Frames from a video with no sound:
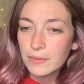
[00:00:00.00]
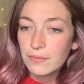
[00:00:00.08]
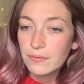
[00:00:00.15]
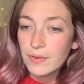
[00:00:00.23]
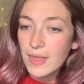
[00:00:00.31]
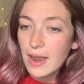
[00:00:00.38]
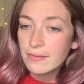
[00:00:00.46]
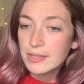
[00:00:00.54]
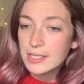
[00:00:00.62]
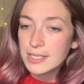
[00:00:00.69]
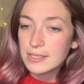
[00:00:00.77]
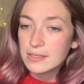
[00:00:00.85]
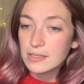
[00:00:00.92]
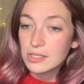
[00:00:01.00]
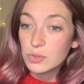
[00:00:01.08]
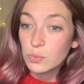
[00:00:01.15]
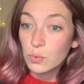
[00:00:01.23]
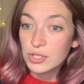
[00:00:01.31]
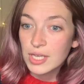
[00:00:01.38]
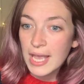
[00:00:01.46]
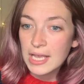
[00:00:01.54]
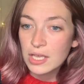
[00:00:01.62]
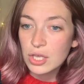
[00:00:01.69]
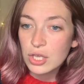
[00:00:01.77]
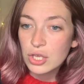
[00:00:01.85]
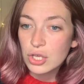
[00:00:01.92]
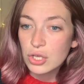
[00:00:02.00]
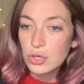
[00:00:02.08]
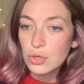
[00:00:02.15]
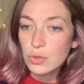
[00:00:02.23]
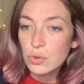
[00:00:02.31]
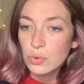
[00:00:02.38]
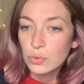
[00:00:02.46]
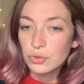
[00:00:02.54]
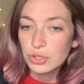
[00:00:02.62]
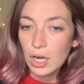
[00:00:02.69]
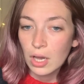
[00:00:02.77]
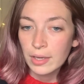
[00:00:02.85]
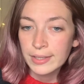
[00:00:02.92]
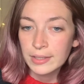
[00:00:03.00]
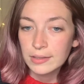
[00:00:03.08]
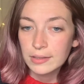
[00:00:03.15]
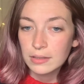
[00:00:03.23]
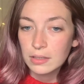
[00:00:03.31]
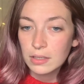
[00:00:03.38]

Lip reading: for there in the distance was a huge lion,